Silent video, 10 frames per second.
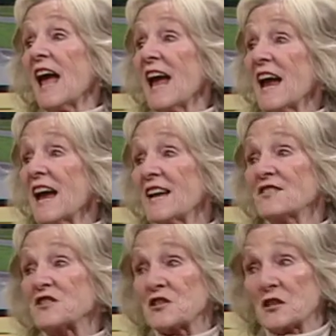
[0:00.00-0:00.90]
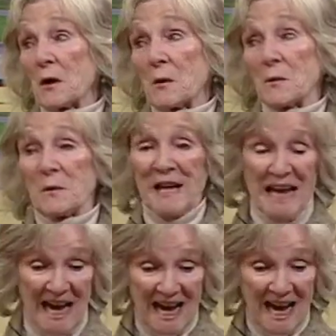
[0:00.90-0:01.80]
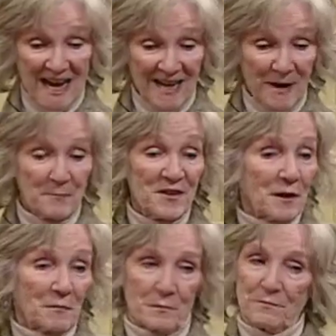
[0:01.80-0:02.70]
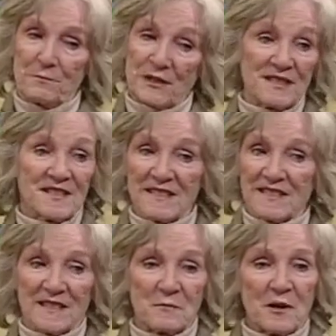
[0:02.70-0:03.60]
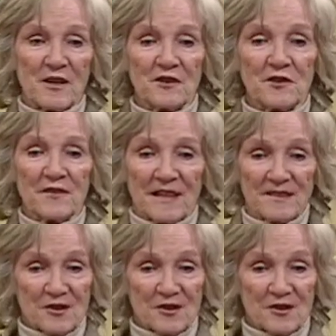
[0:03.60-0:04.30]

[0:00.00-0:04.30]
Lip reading: And so the princess didn't want to do that,